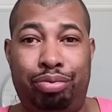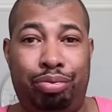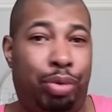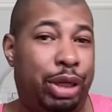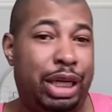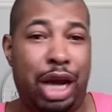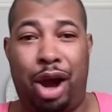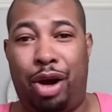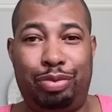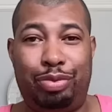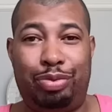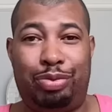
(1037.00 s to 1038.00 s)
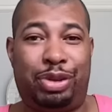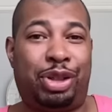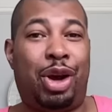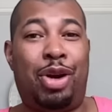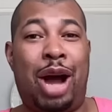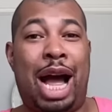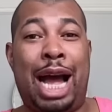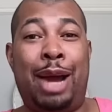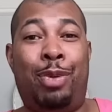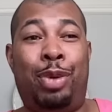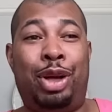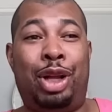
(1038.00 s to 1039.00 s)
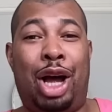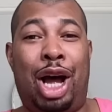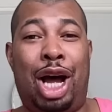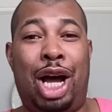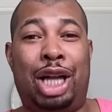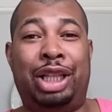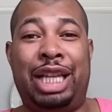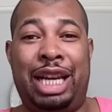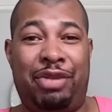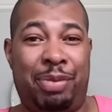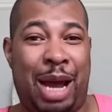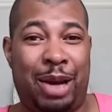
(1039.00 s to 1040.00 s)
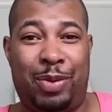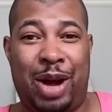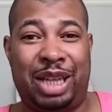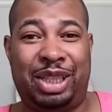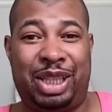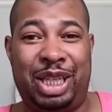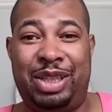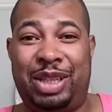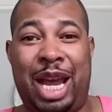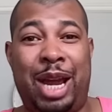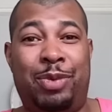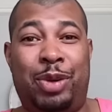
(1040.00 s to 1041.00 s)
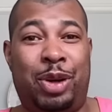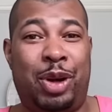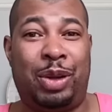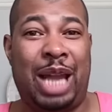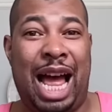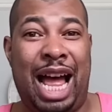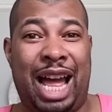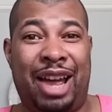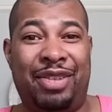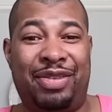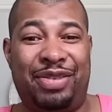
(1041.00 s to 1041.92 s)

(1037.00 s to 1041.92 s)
We know. So I will let everybody watch this and we'll go live.